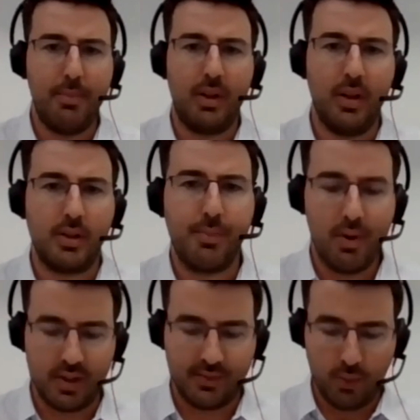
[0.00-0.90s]
in its
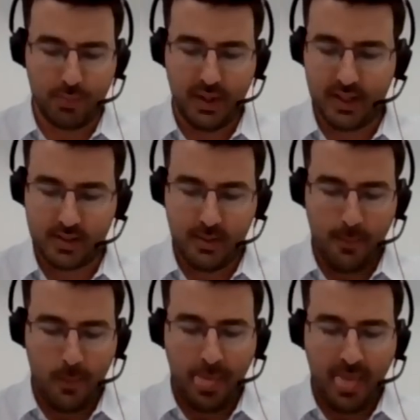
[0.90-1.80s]
purest form,
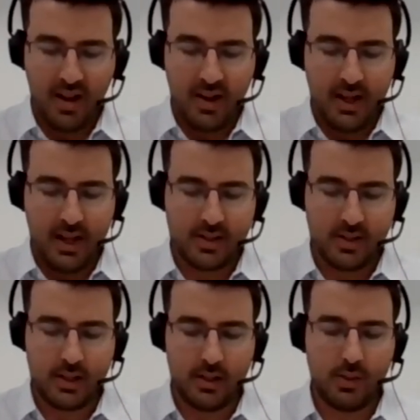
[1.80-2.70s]
it's
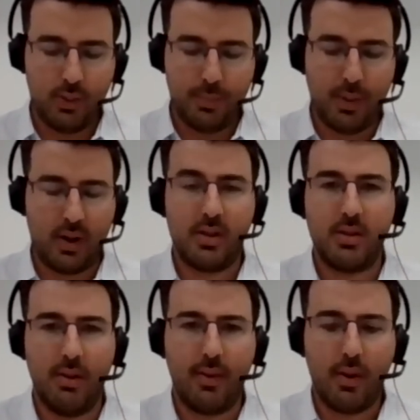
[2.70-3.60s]
a toolbox
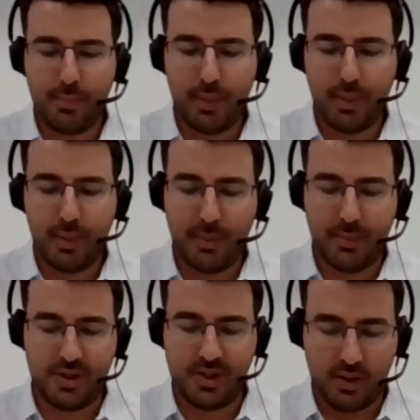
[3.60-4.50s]
of complementary
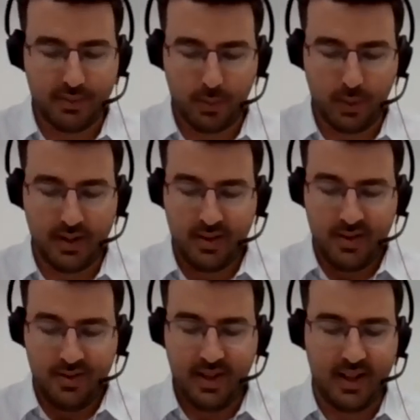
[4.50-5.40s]
software
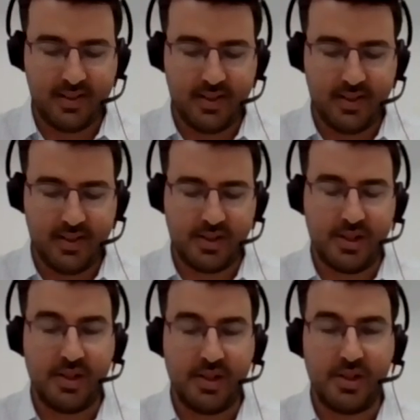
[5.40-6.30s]
that is
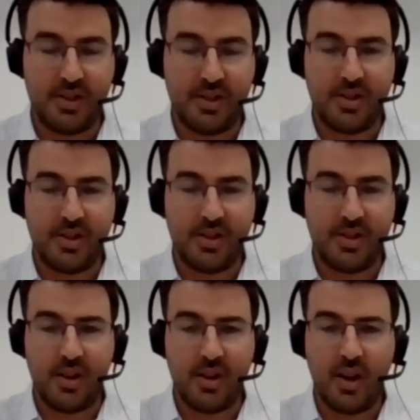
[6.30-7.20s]
designed to interact with
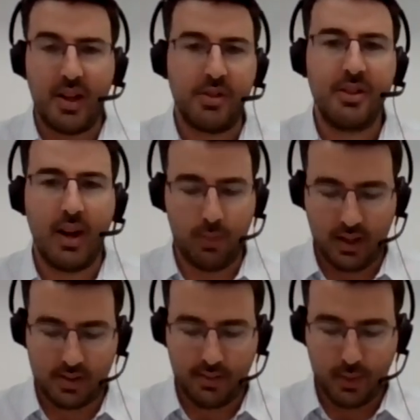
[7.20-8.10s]
other software.
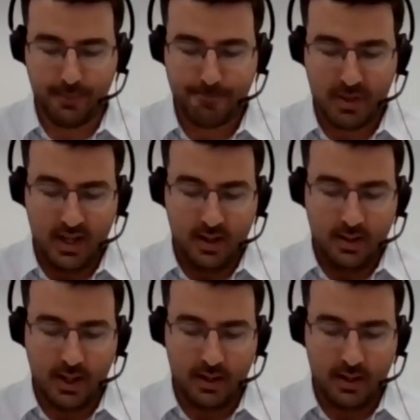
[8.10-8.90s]
Now, and